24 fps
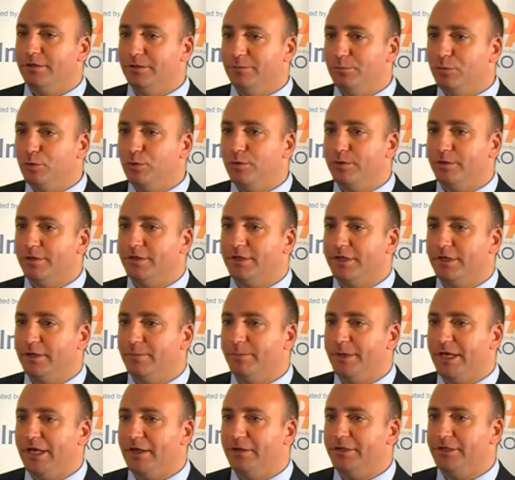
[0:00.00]
The important
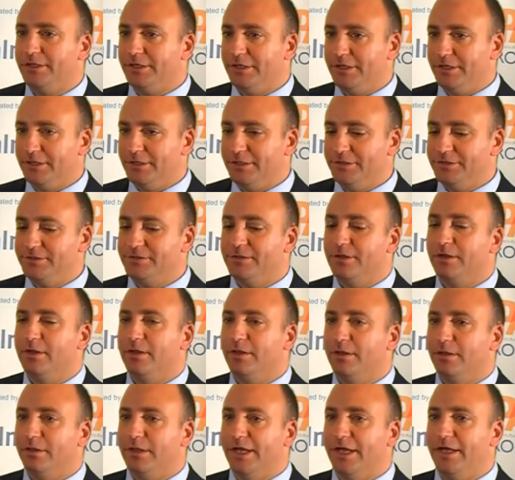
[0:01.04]
thing about it is
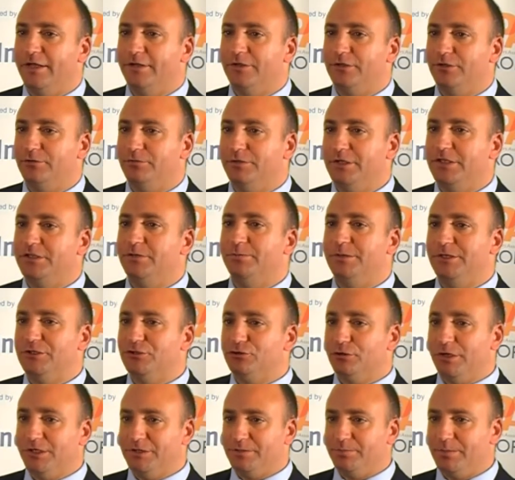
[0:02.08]
that you need to be
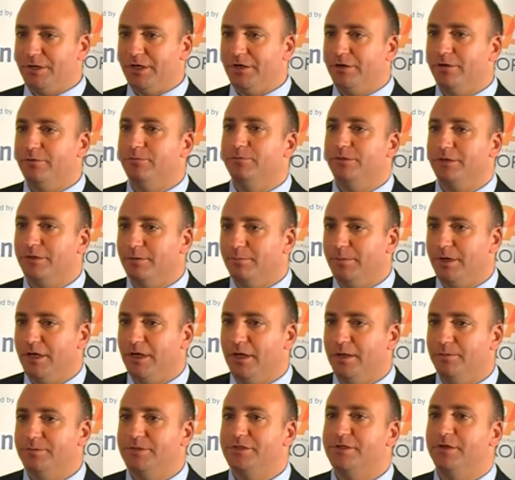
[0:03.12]
transparent with the
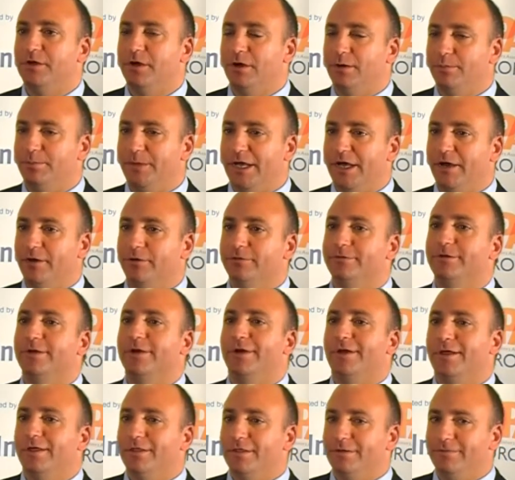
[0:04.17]
moms about
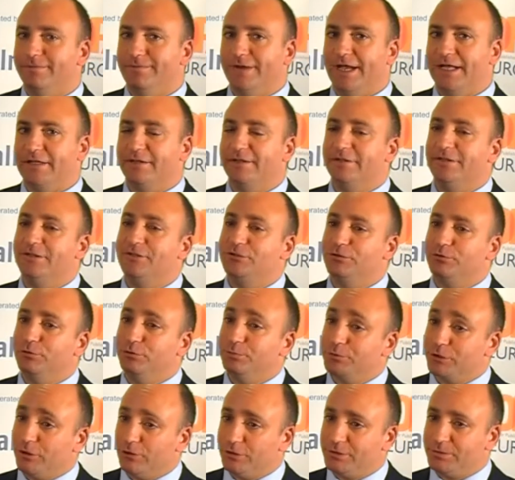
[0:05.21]
the fact that these
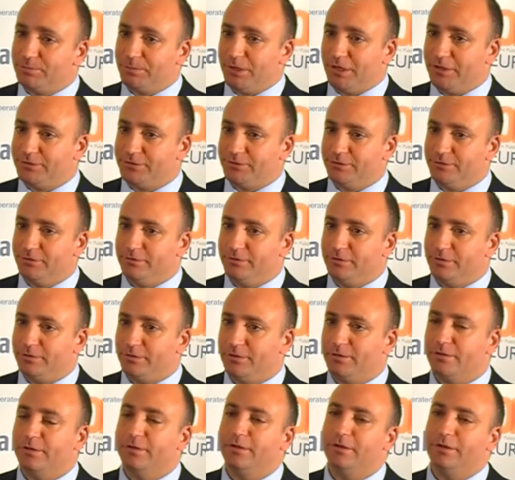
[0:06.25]
groups are sponsored.
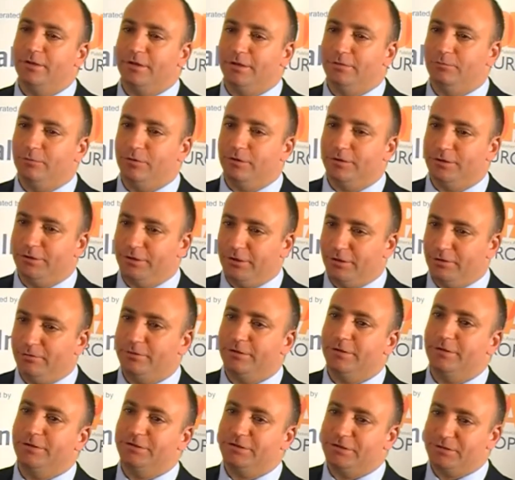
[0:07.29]
They want to
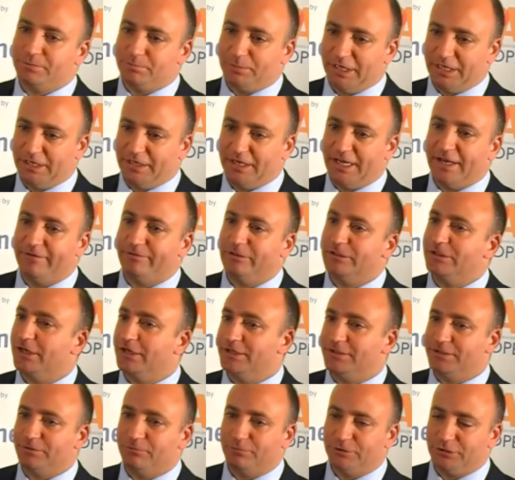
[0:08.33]
know that this is paid
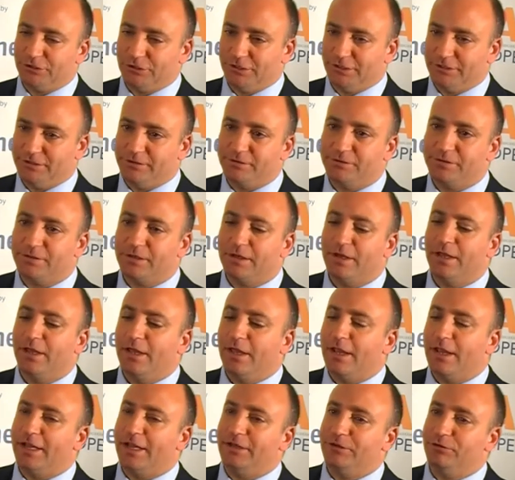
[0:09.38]
advertising, which it is.
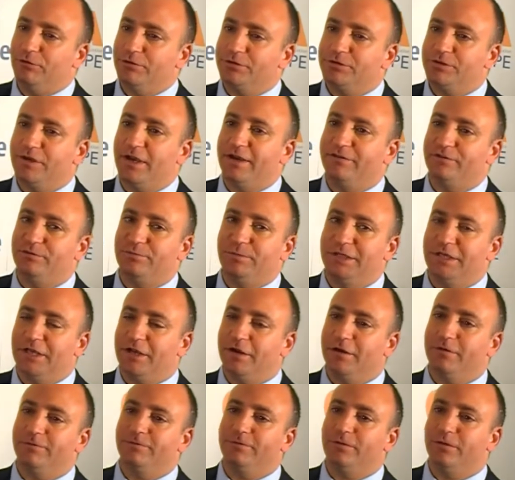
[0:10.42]
And you also have to be
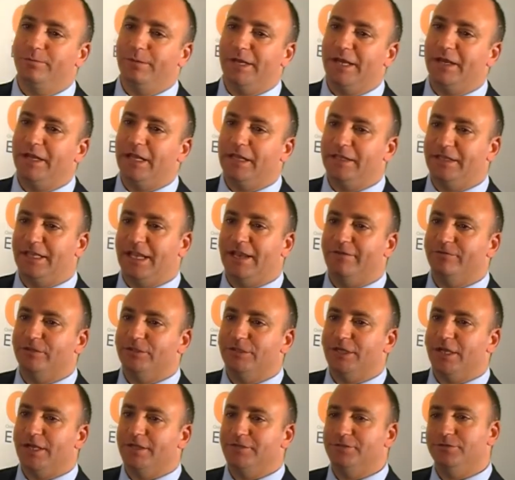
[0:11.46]
careful about how the
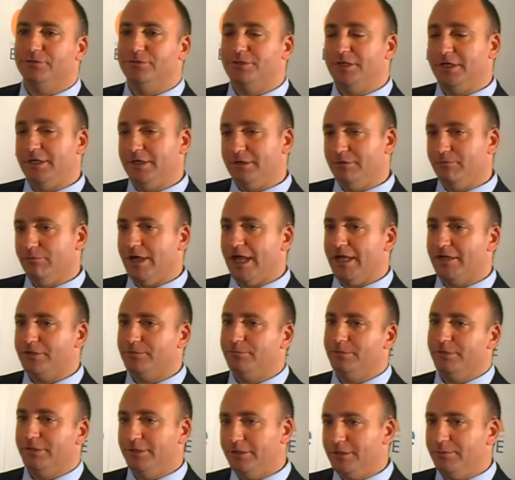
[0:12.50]
advertisers
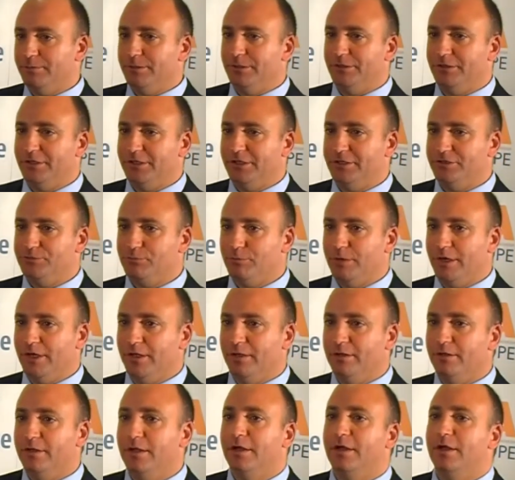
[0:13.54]
interact with the community as
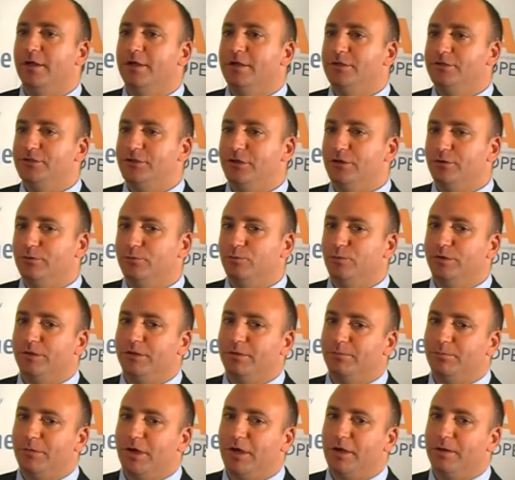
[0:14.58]
well. So
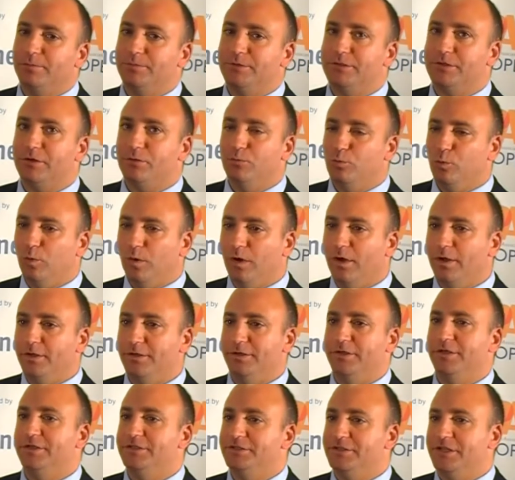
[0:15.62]
what the moms
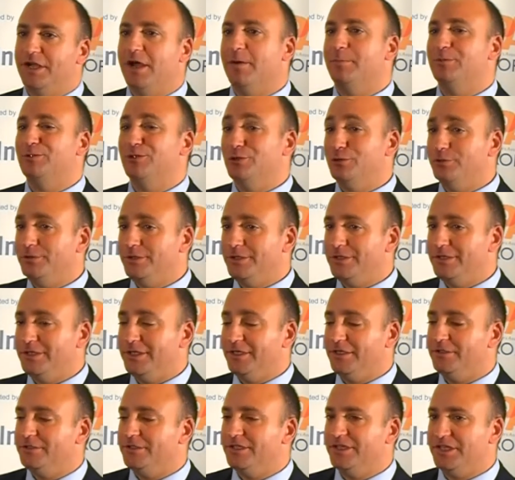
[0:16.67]
want is the
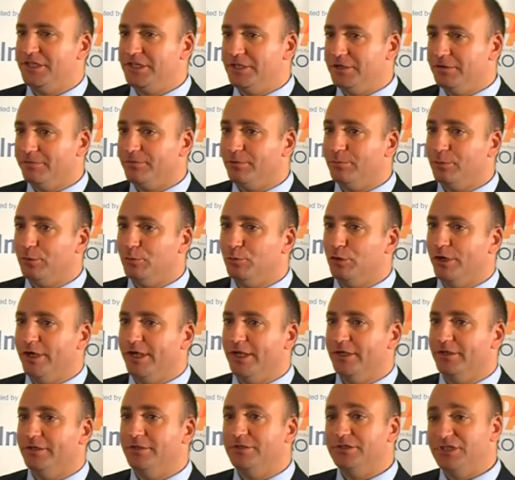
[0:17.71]
opportunity to hear from a
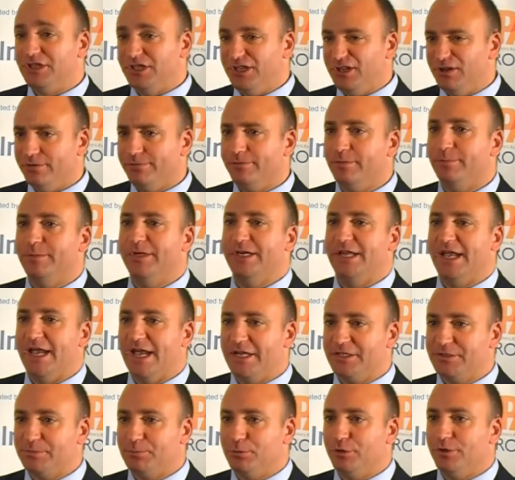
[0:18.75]
brand, to hear from an
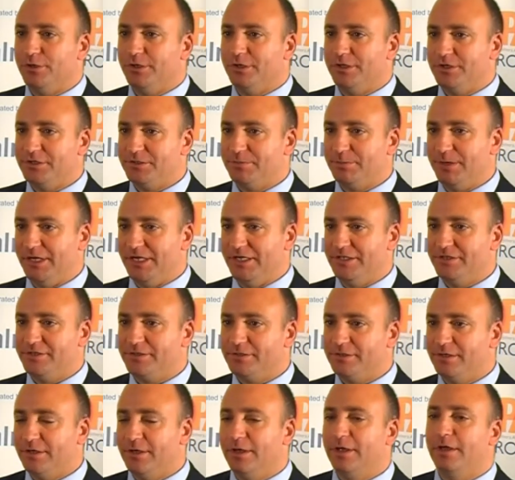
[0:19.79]
expert in the
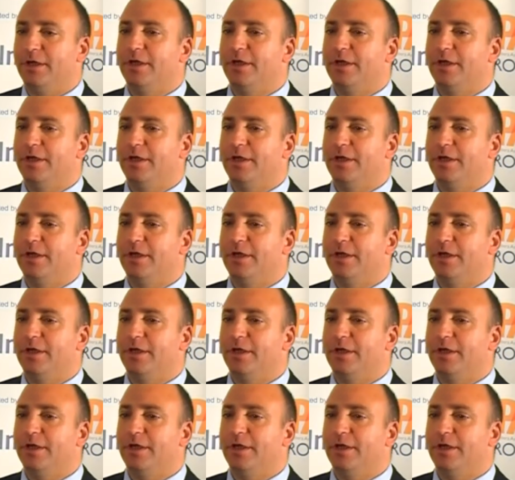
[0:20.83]
space,